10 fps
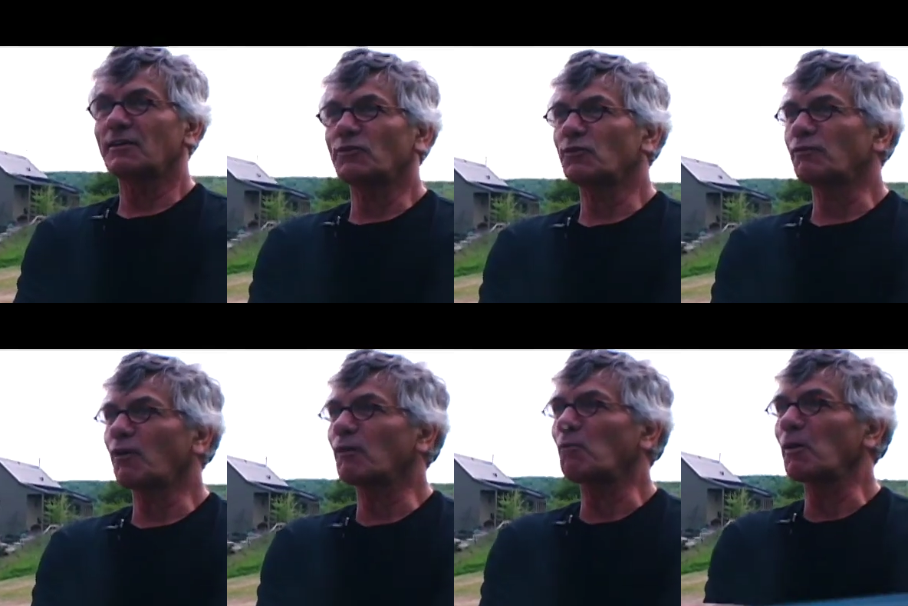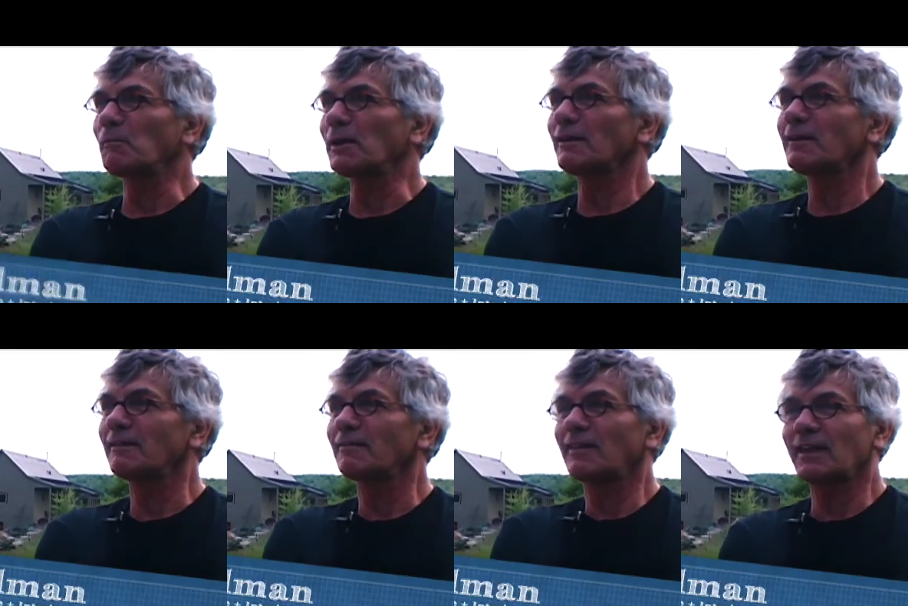sort of heartwarming
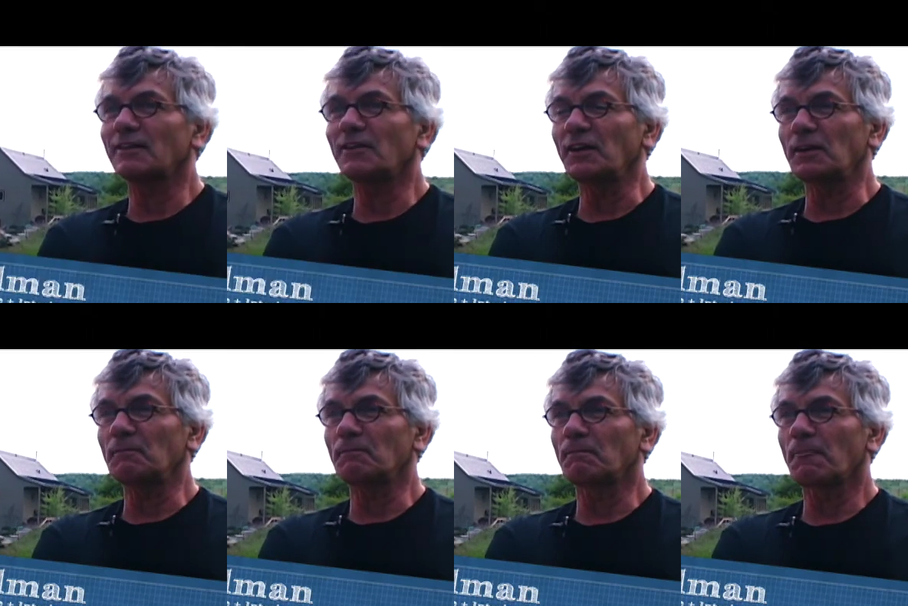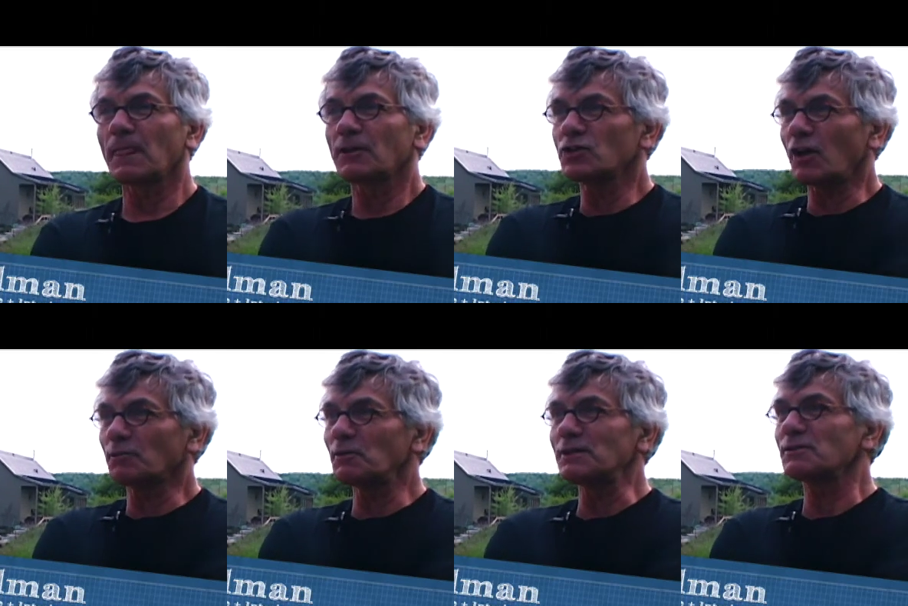in that
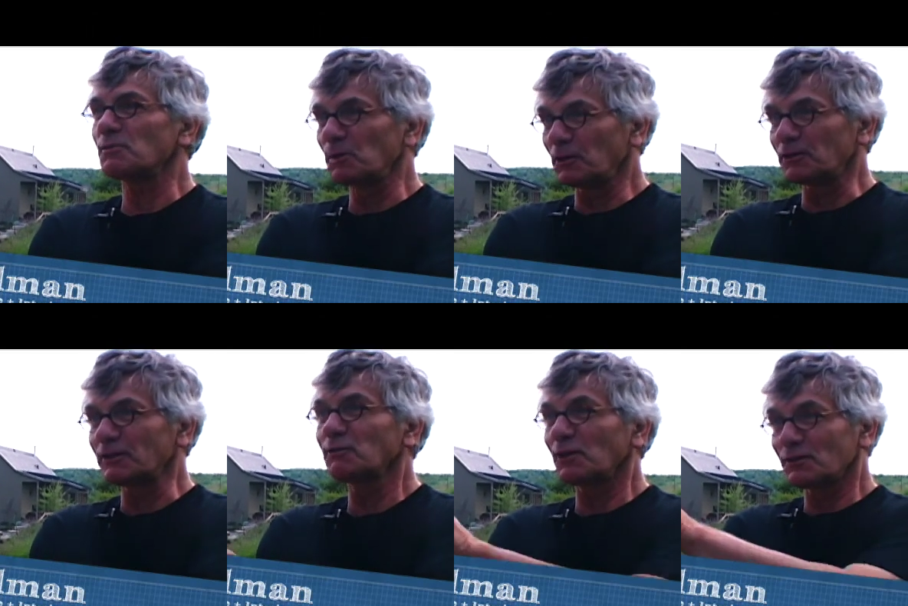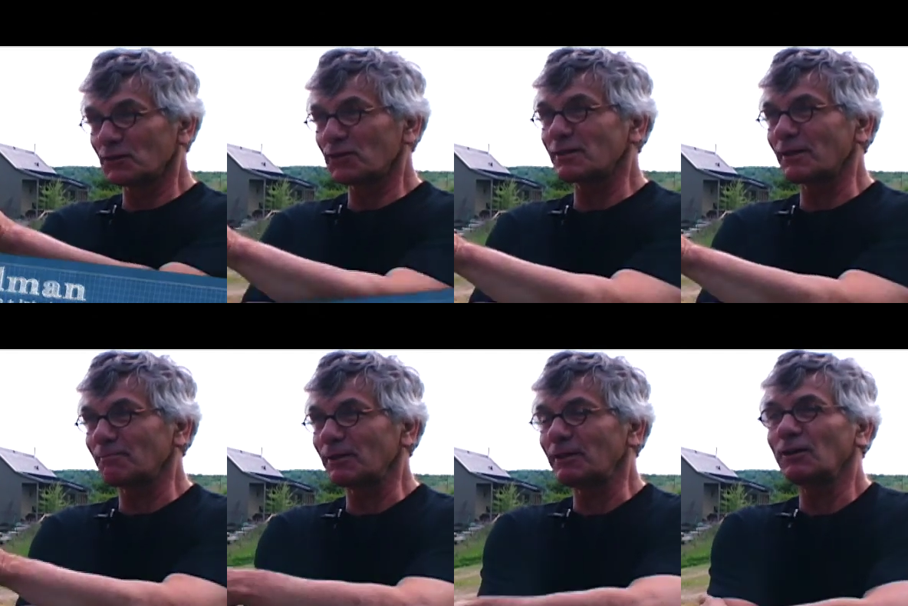Chuck Reese, the builder, who lives just up
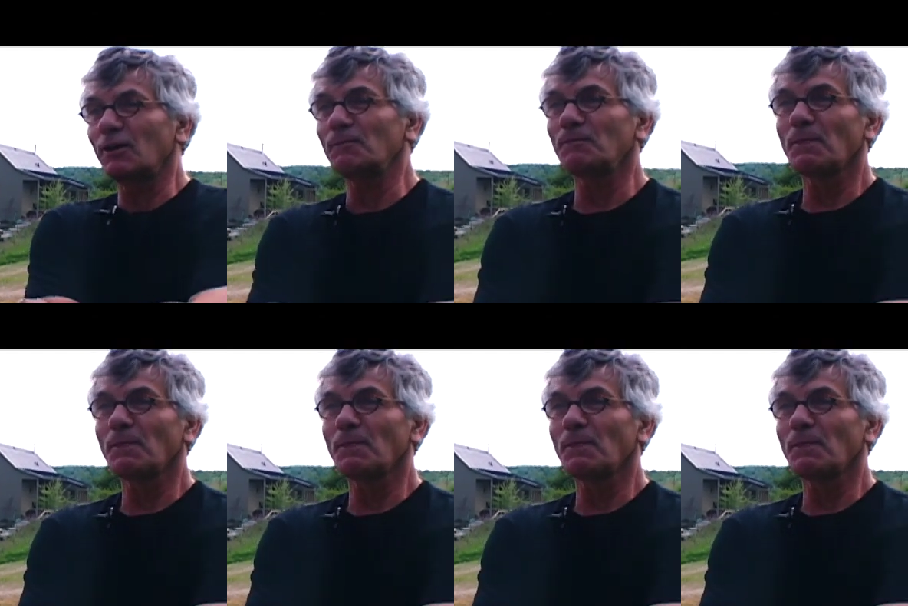the hill,